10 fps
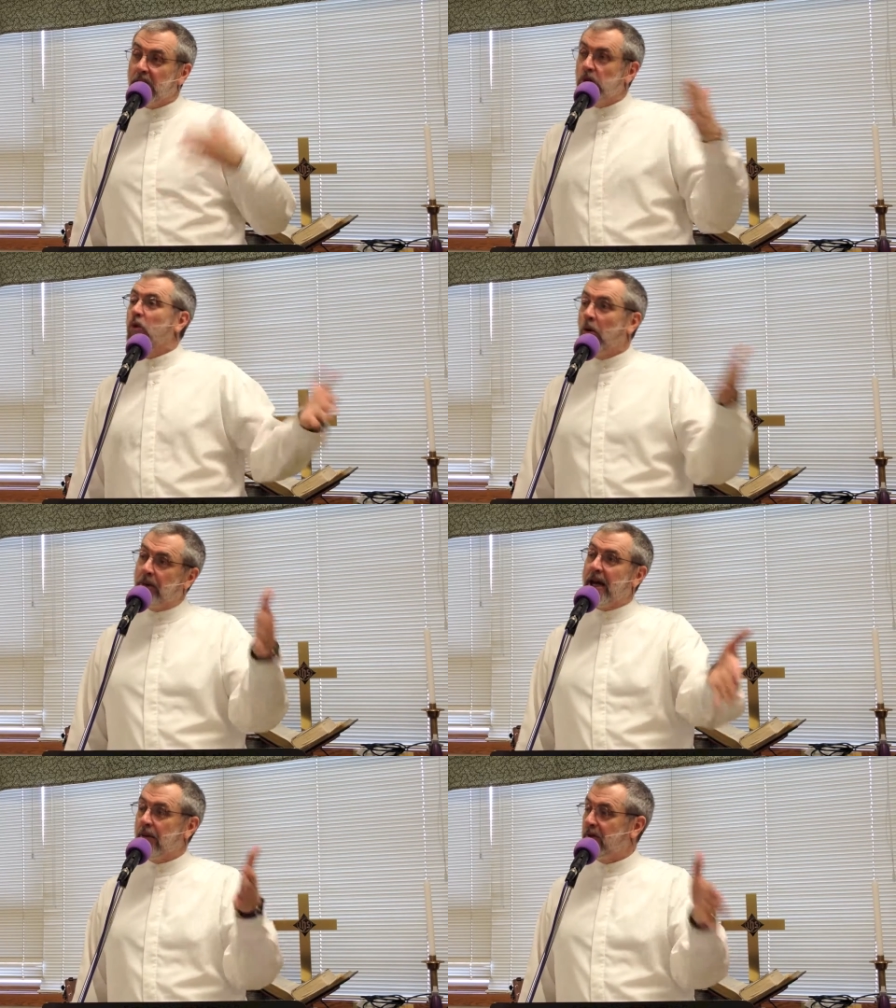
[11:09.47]
You won't
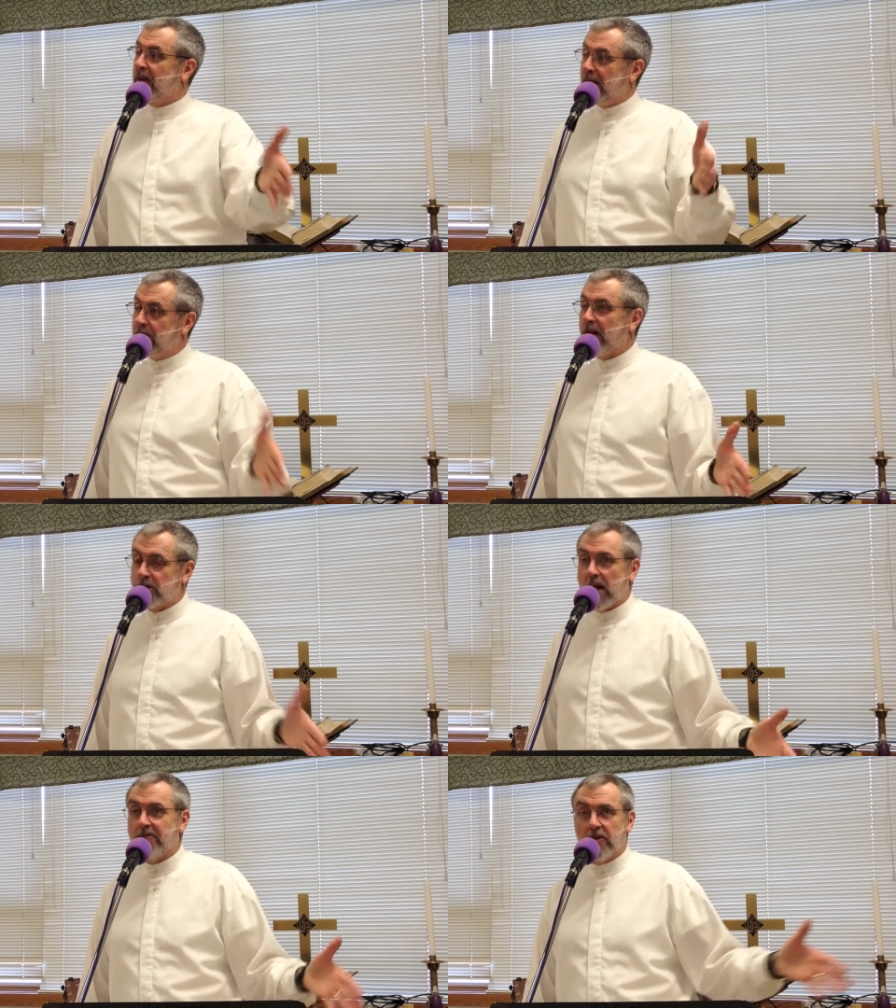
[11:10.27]
be able to keep that
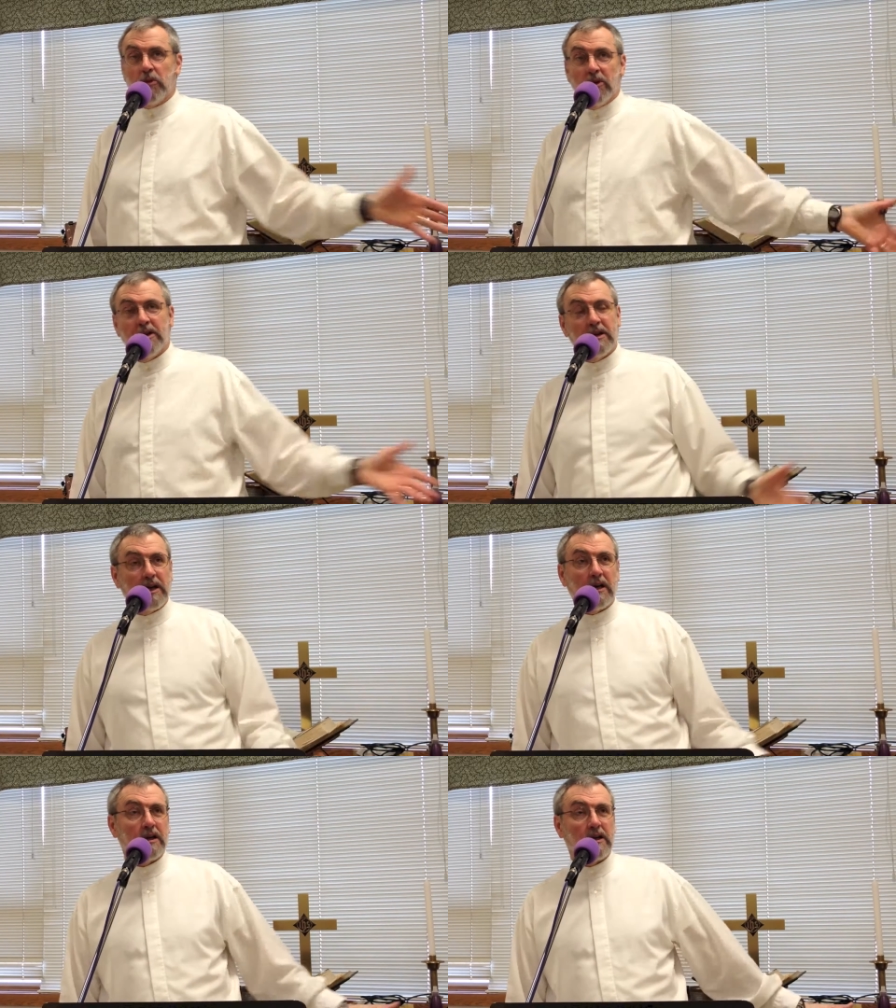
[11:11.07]
job for more than a,
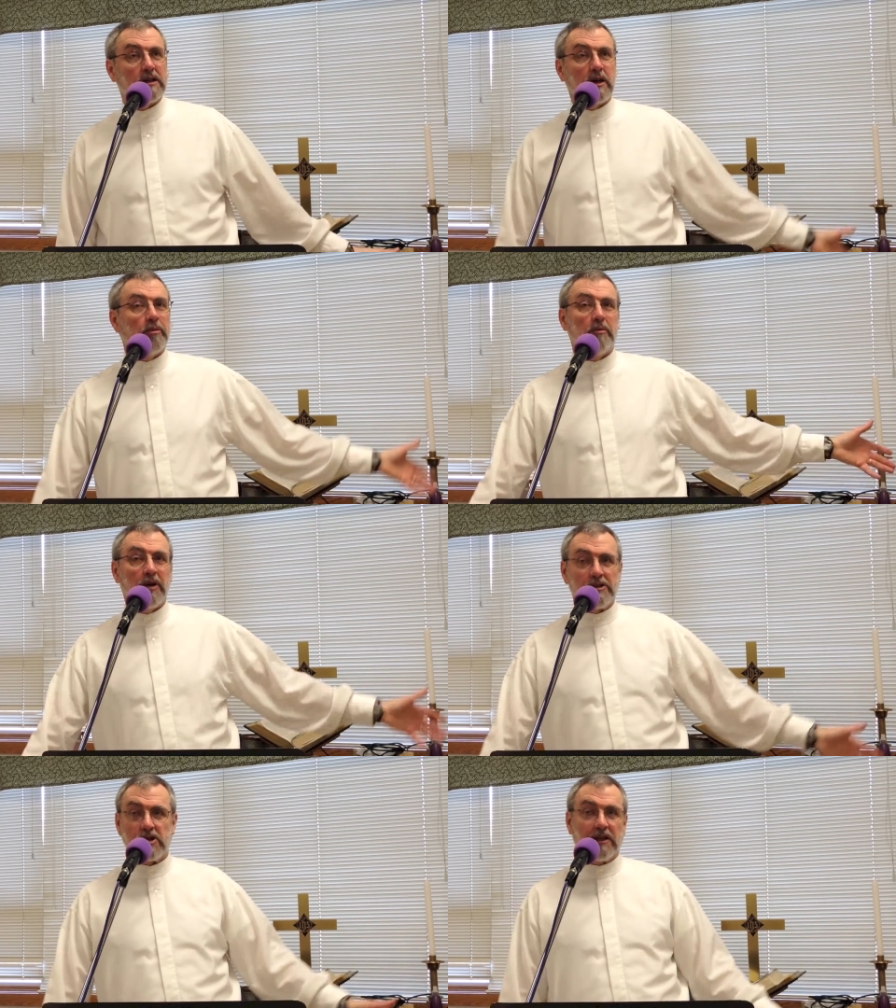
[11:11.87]
a, a couple of
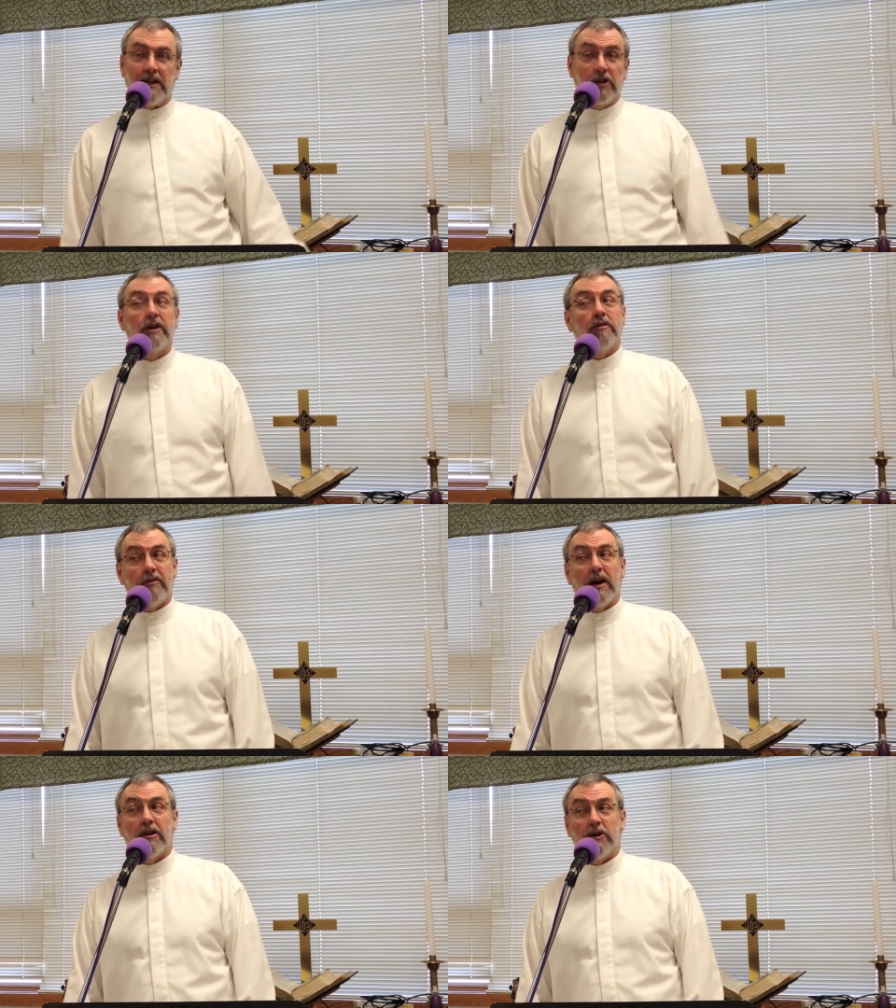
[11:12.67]
months. And then they're going to
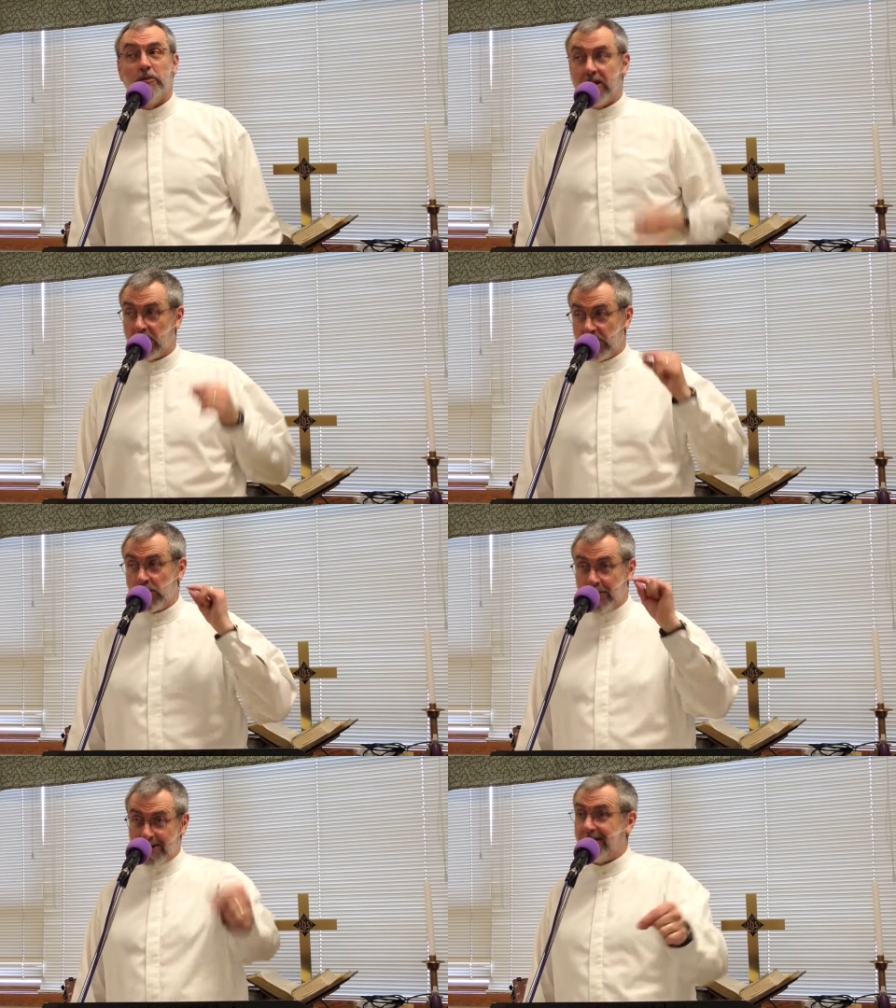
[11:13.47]
fire you because
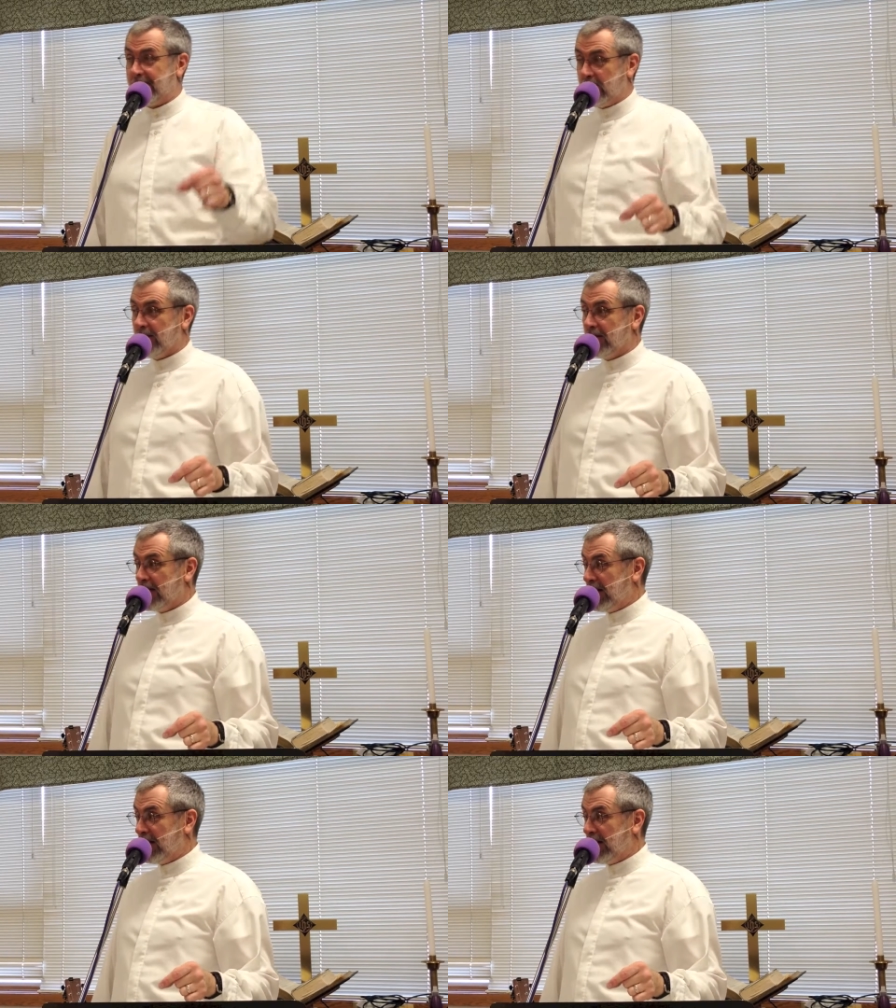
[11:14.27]
you're mentally ill.